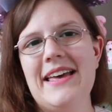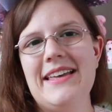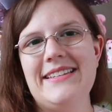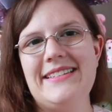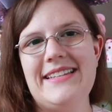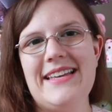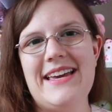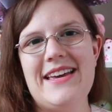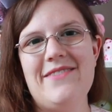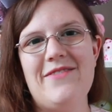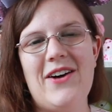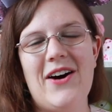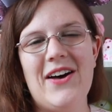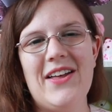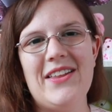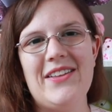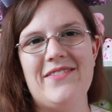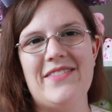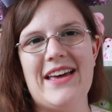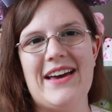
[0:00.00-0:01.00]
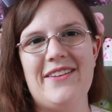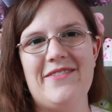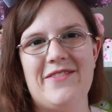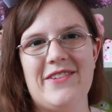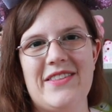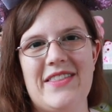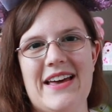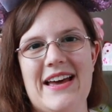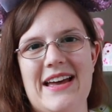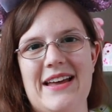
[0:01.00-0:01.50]
save all of that
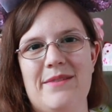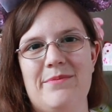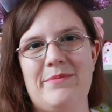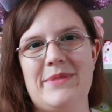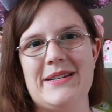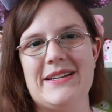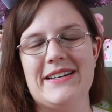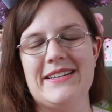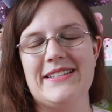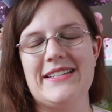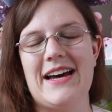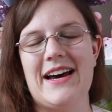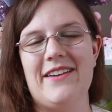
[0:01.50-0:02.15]
for then because